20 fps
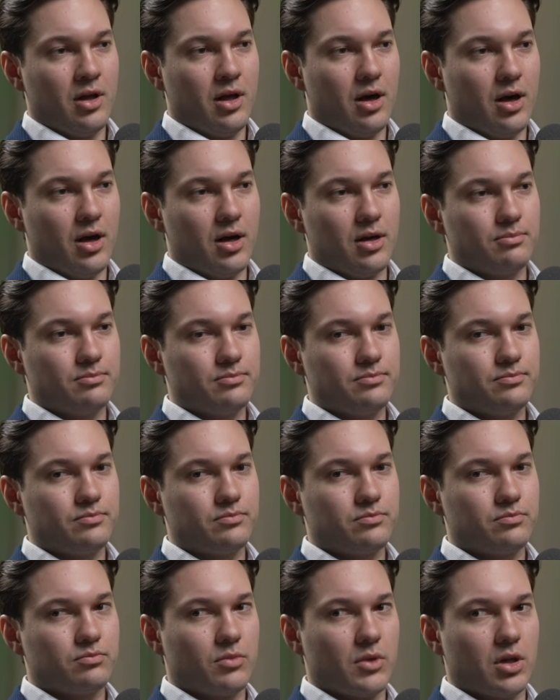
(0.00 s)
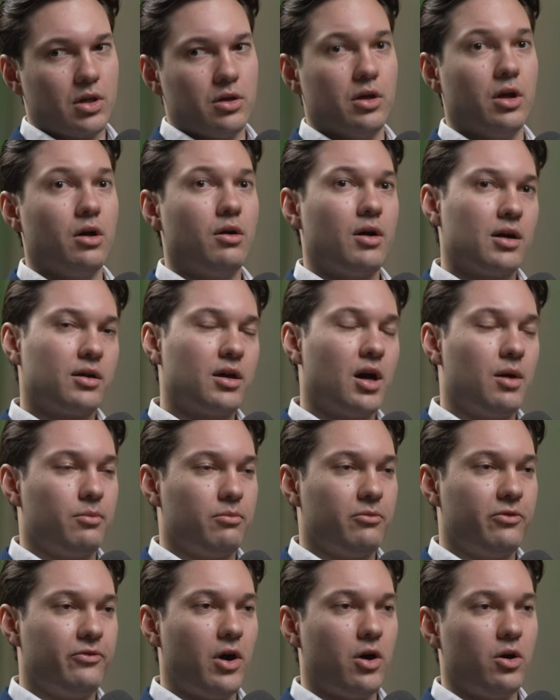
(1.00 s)

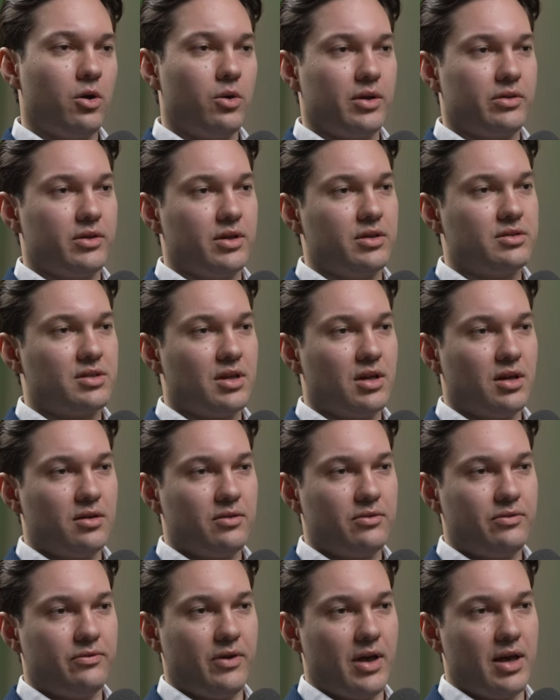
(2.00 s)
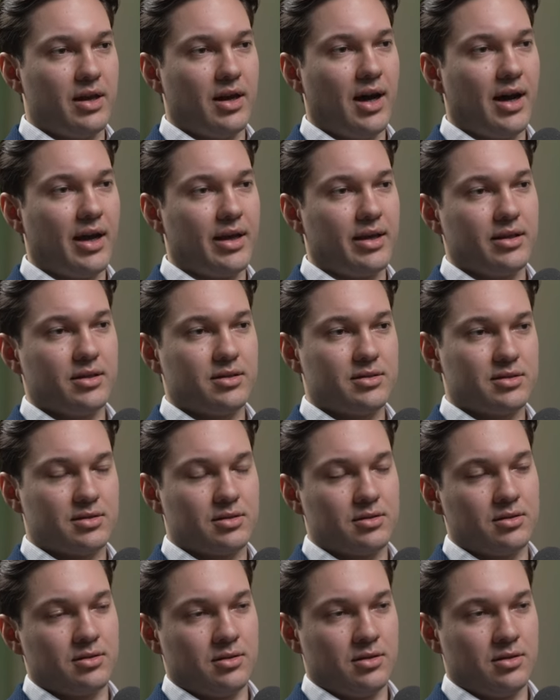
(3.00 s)
come following these Fed hikes.